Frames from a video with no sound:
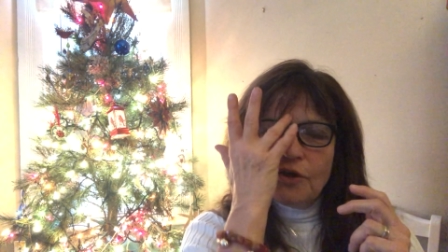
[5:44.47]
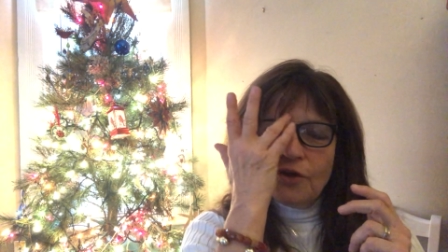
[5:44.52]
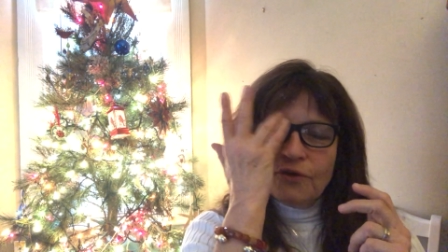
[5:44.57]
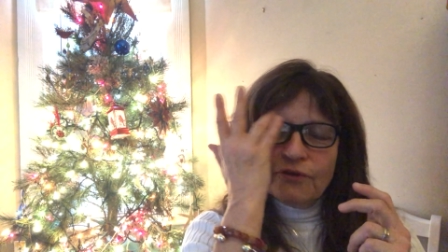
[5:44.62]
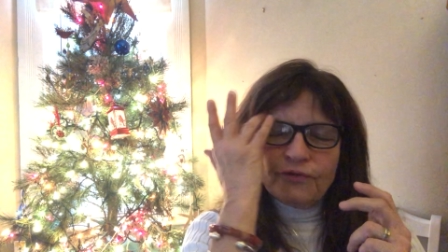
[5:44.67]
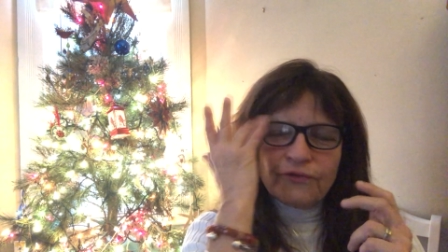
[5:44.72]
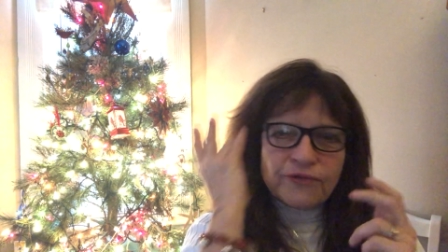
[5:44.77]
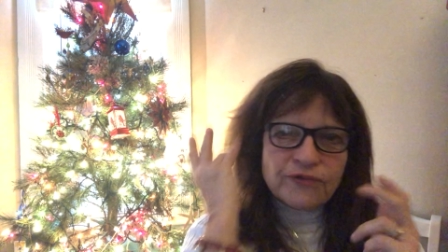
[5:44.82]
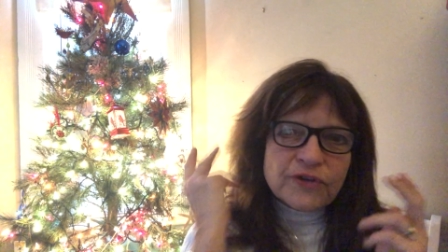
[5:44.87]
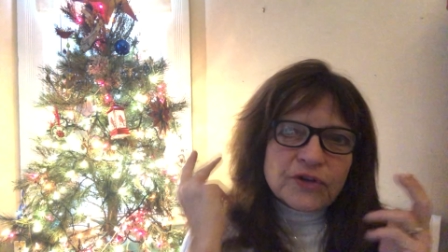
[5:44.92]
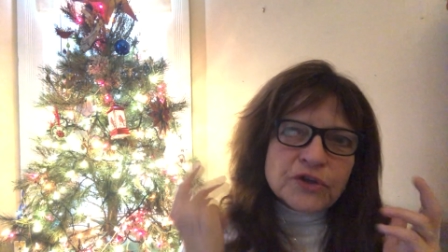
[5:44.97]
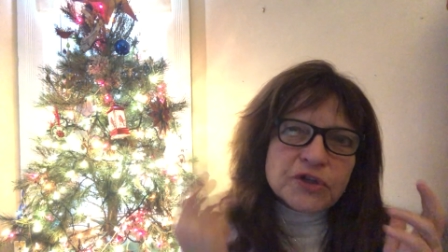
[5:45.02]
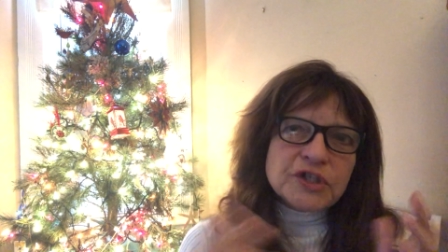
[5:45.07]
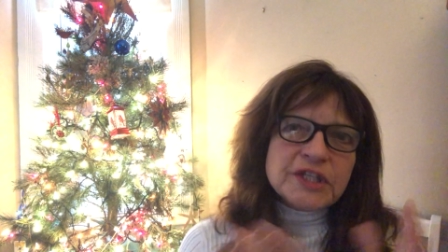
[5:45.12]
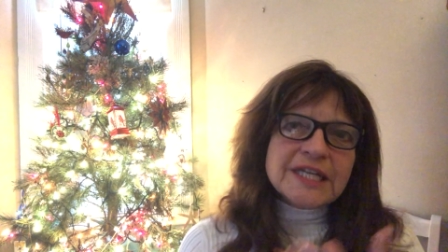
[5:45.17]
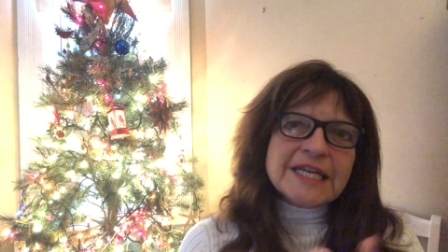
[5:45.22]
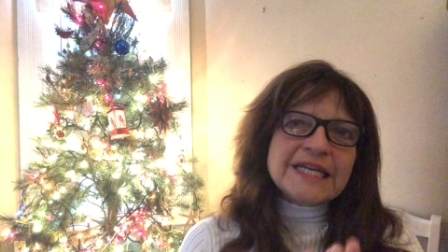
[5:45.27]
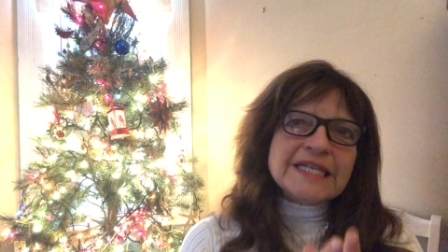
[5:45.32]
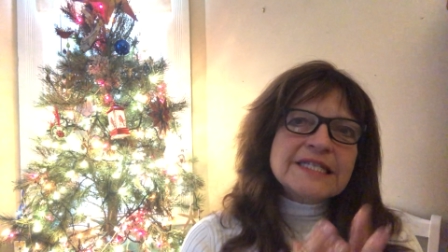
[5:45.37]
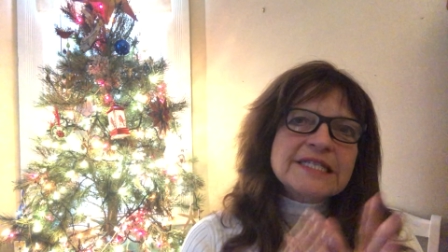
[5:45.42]

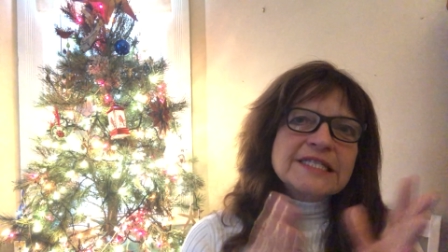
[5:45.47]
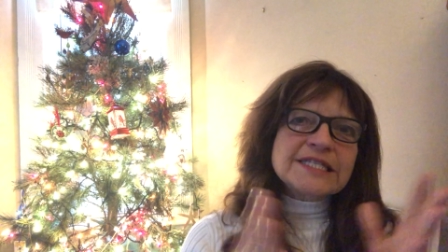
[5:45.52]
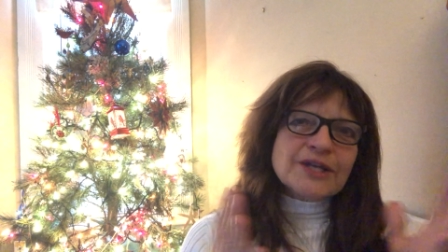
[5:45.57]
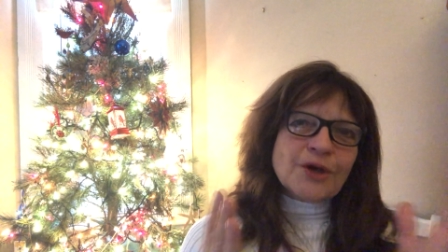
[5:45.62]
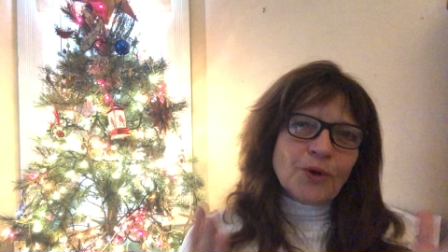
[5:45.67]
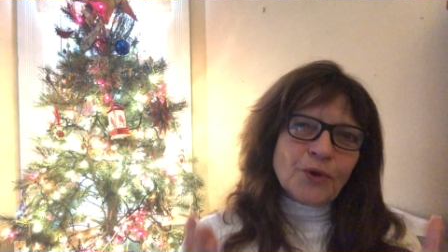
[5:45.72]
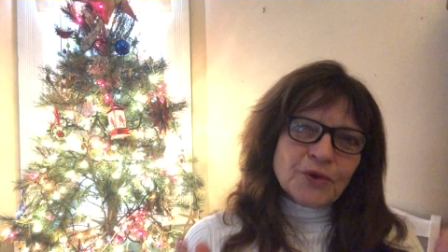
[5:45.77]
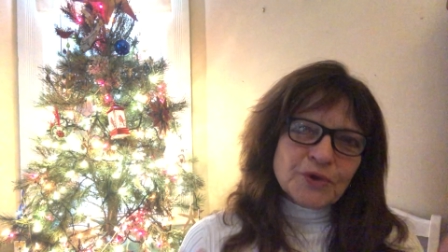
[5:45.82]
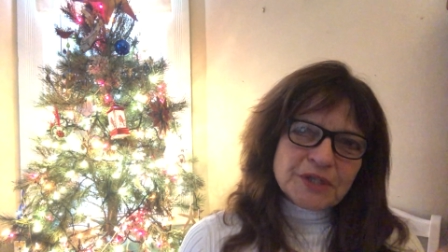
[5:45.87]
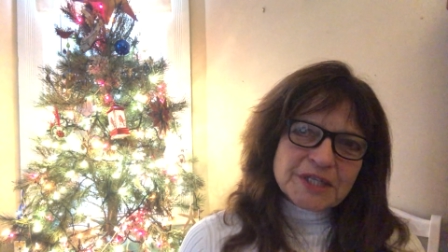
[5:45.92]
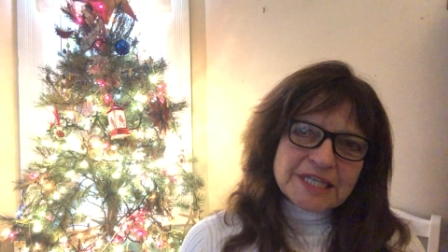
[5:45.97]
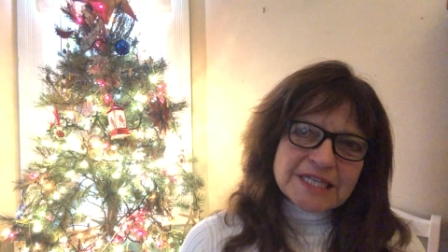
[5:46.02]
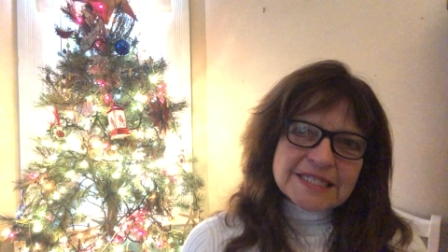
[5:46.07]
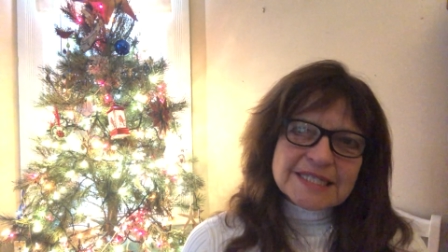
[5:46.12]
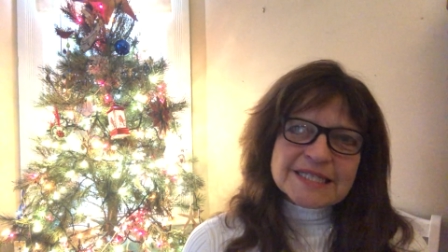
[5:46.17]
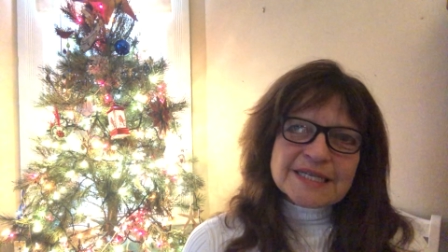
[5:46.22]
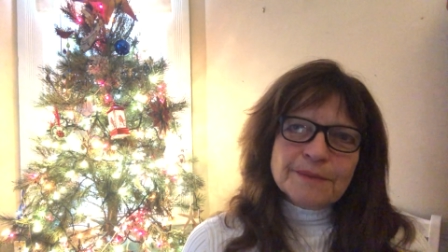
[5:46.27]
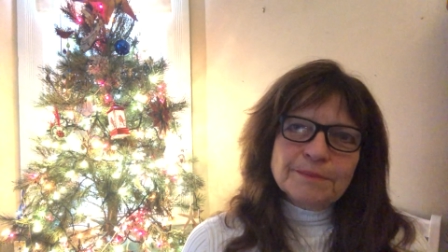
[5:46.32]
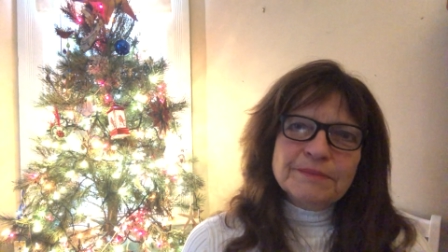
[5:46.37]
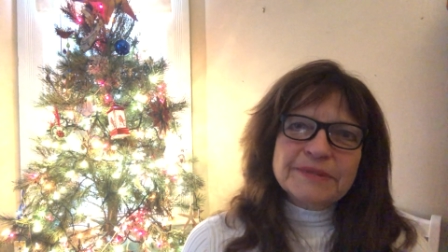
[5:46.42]
fullness,
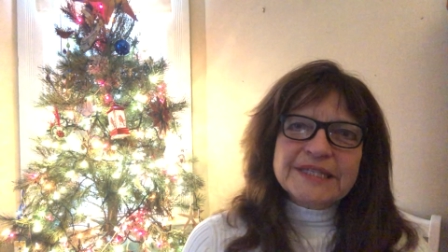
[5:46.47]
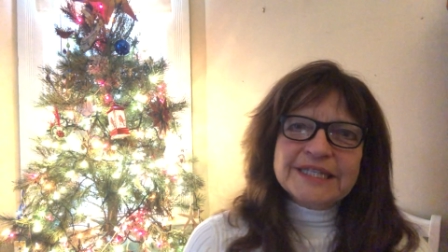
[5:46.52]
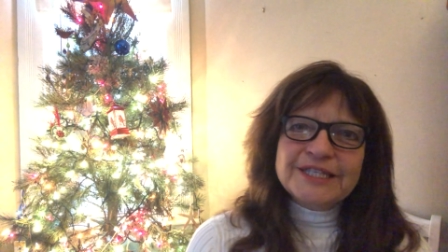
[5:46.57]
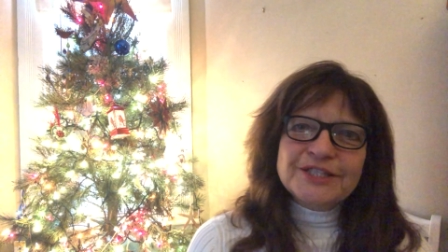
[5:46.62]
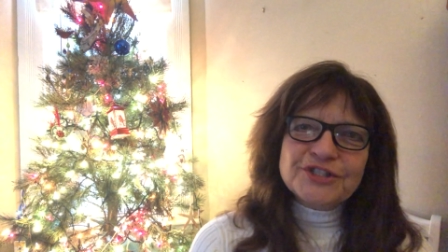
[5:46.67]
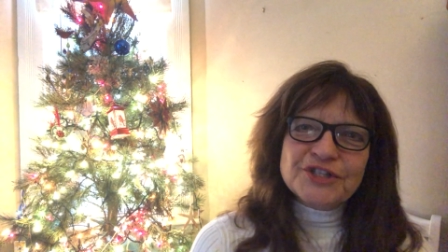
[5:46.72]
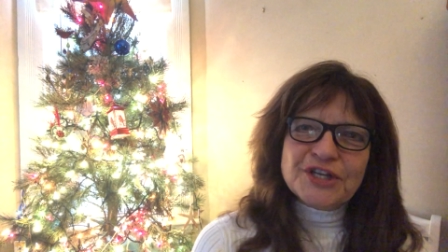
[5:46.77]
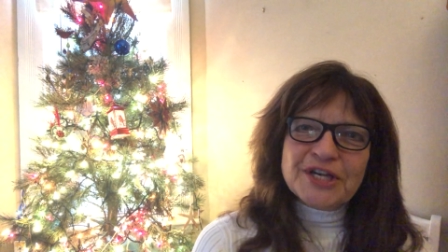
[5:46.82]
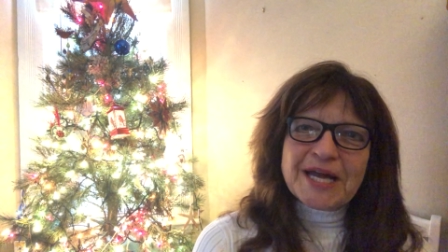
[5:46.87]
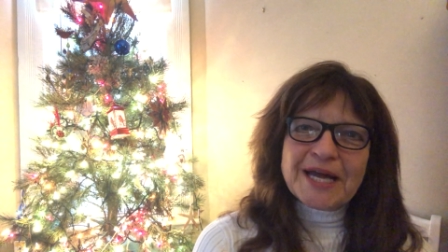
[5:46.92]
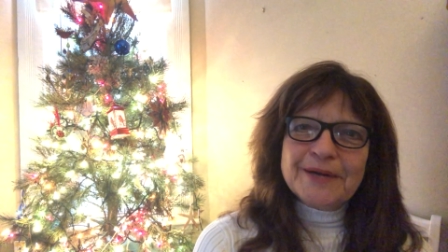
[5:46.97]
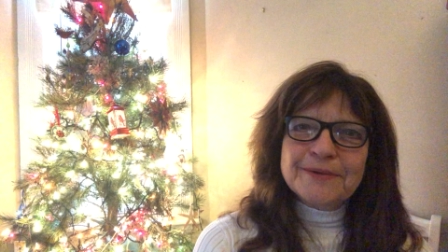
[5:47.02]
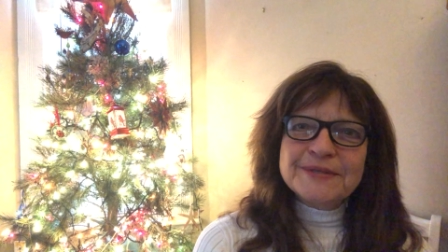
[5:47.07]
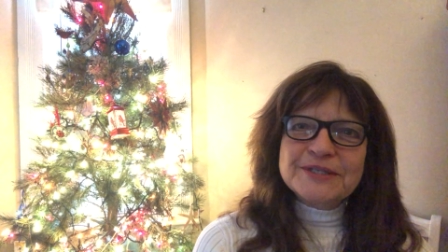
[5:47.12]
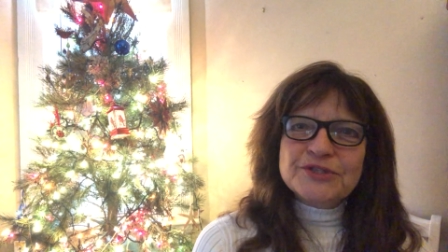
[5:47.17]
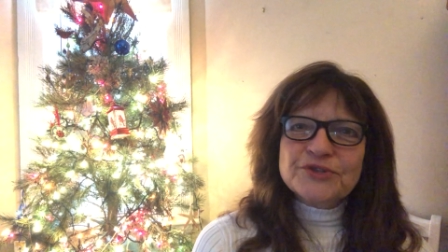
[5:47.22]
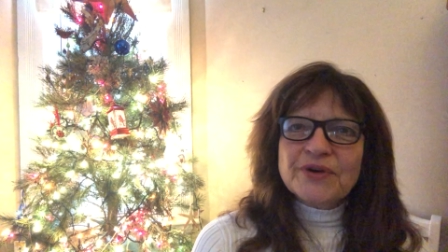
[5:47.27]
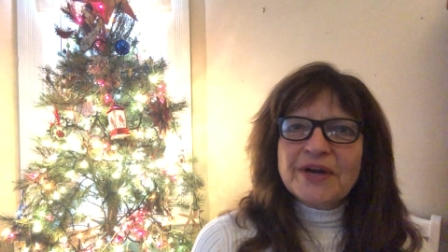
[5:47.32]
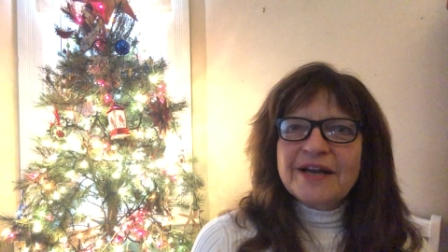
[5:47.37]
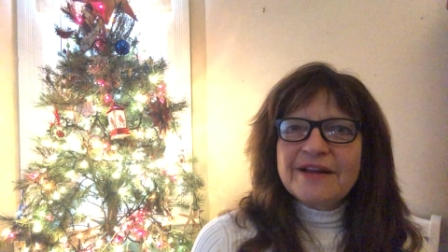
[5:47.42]
wholeness, completion. I
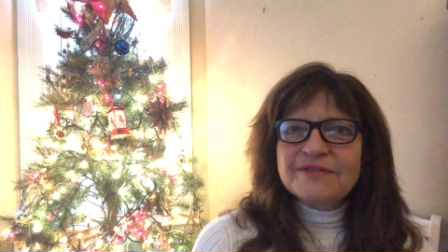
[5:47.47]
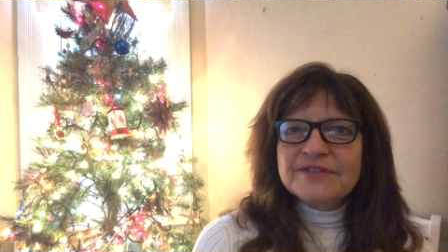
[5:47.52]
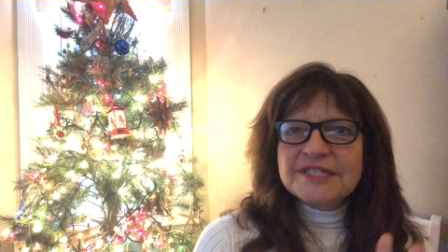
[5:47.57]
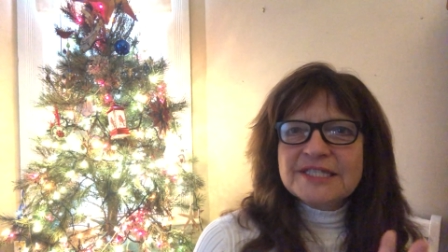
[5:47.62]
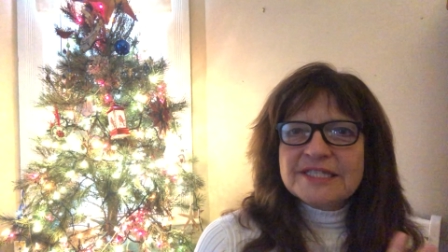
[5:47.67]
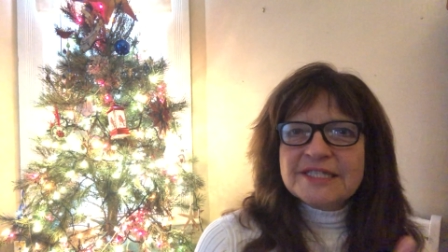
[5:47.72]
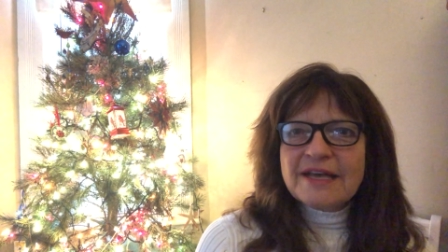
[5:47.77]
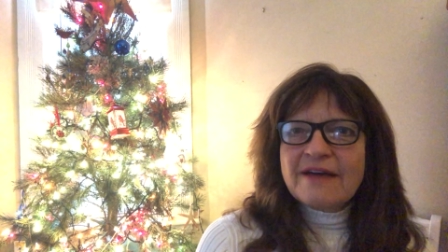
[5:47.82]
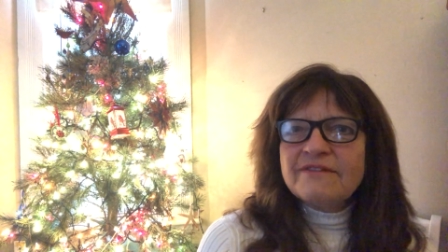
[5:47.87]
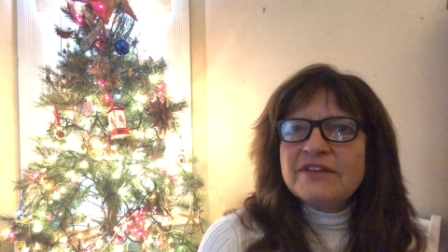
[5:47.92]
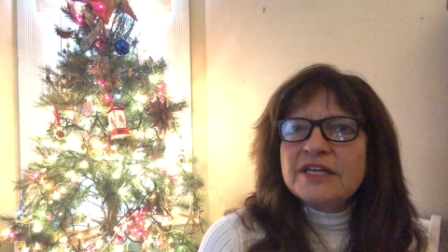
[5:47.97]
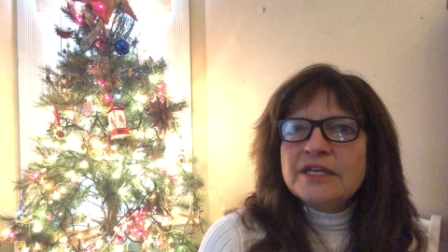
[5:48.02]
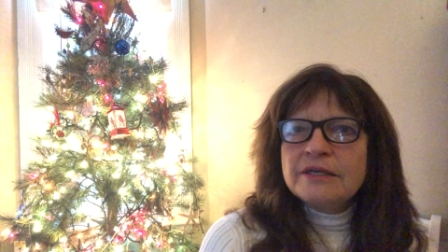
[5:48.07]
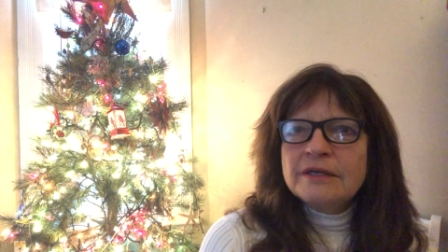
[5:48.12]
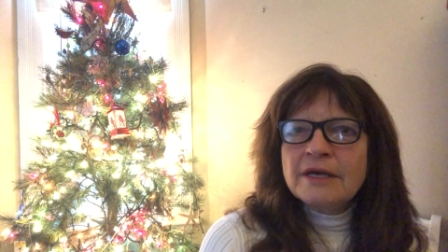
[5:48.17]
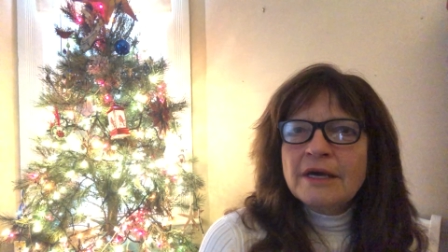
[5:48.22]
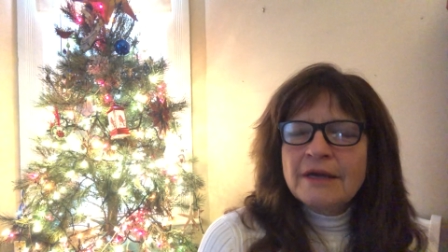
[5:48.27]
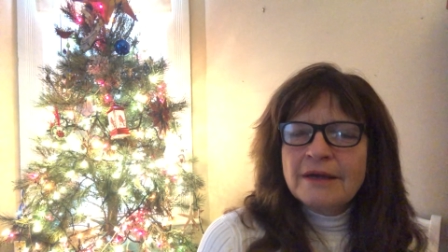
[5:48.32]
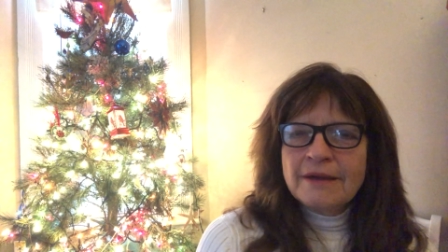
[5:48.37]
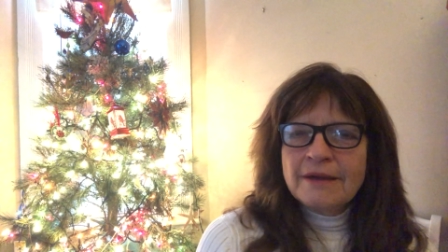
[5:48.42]
always try to have seven